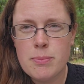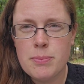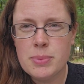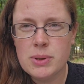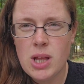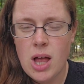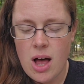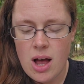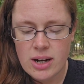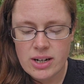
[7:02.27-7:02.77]

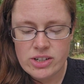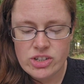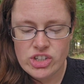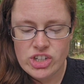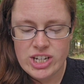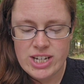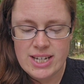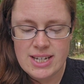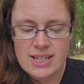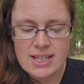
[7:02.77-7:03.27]
Block
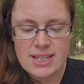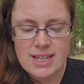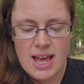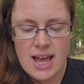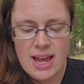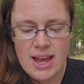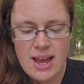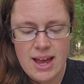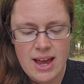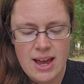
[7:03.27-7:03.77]
cheese
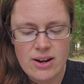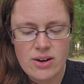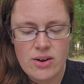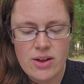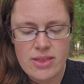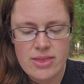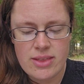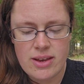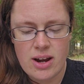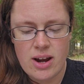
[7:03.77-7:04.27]
I had
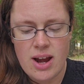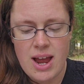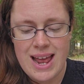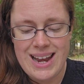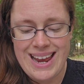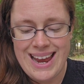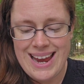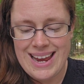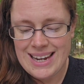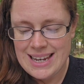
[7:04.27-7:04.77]
on there
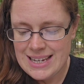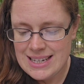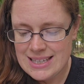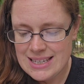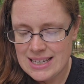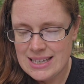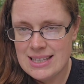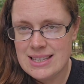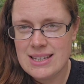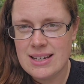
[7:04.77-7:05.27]
at 80
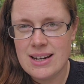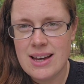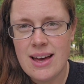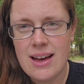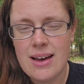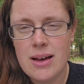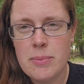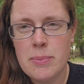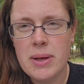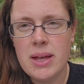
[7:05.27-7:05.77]
cents a
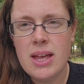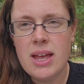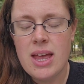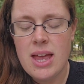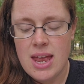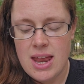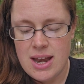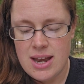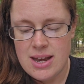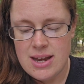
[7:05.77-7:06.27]
cup.
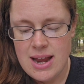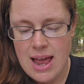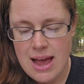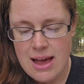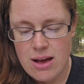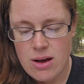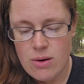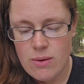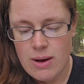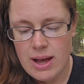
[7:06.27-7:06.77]

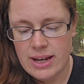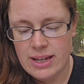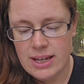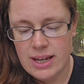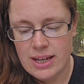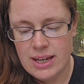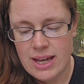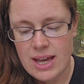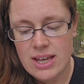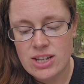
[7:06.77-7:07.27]
Now I
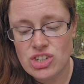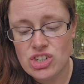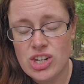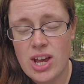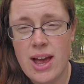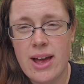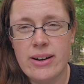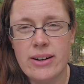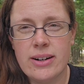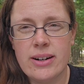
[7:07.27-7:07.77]
can get
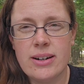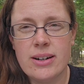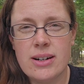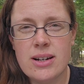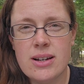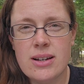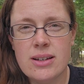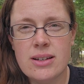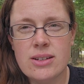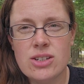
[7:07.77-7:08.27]
cheddar
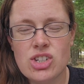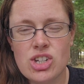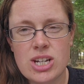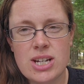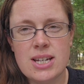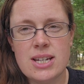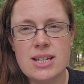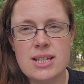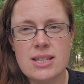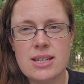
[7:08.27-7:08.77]

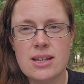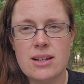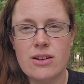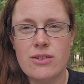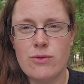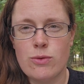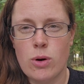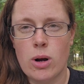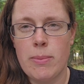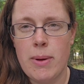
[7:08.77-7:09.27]
cheese in a
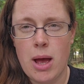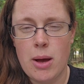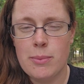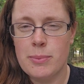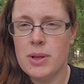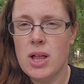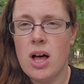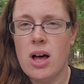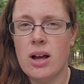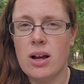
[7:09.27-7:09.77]
4-pound
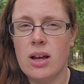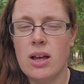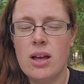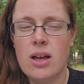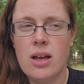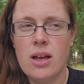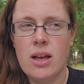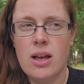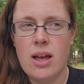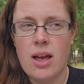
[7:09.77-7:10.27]
block
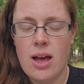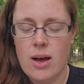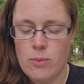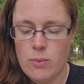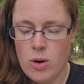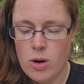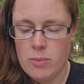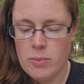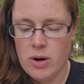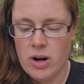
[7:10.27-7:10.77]
at
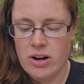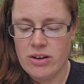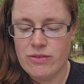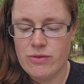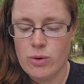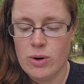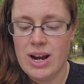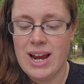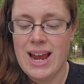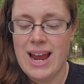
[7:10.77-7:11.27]
Walmart
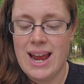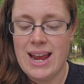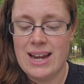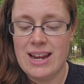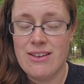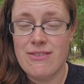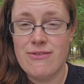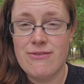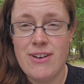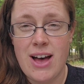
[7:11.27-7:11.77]
for
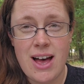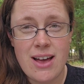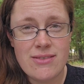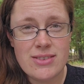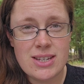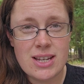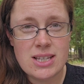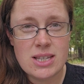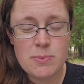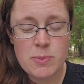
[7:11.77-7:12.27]
85
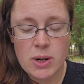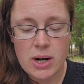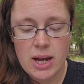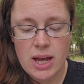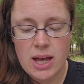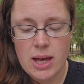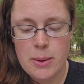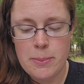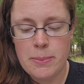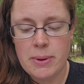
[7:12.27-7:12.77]
cents per
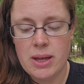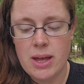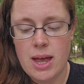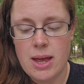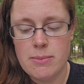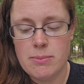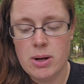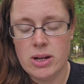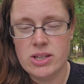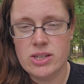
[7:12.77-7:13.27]
cup,
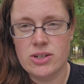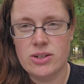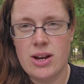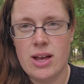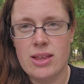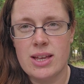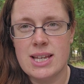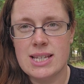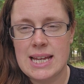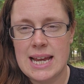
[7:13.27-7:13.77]
and
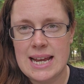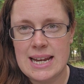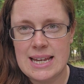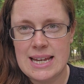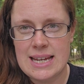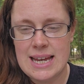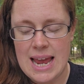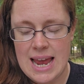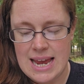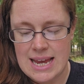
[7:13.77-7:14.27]
mozzarella is
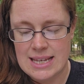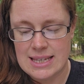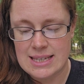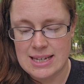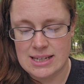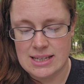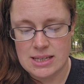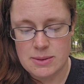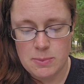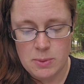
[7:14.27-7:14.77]
88
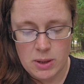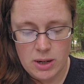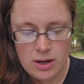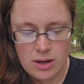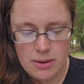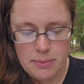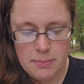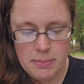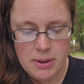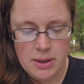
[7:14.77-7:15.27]
cents per
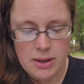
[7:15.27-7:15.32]
cup.